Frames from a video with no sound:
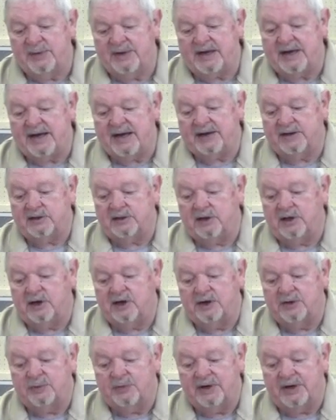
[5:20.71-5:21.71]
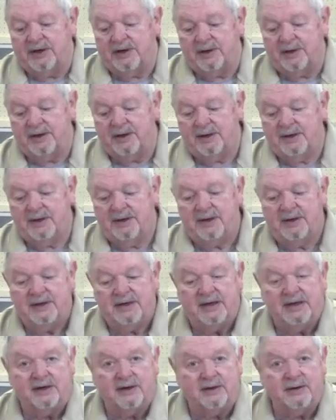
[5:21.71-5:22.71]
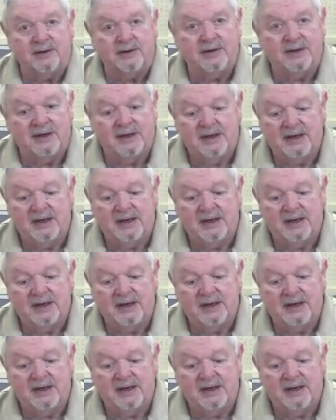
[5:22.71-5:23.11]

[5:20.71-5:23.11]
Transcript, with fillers: the mechanical hardware here